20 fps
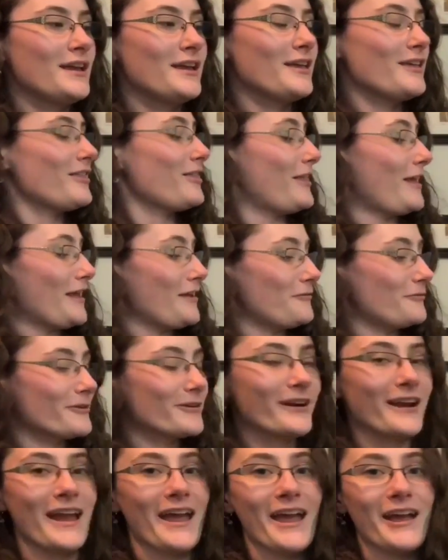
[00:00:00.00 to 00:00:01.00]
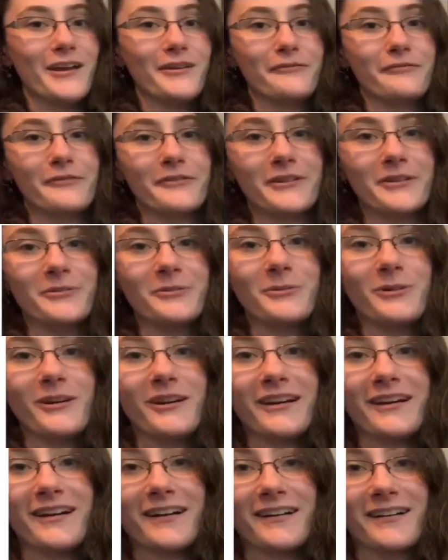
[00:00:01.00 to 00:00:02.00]
They were
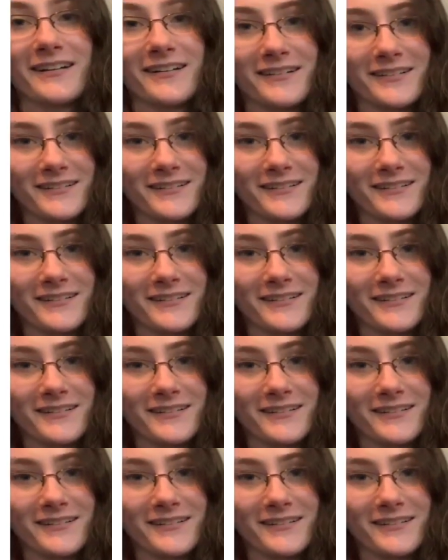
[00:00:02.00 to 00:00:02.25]
everywhere.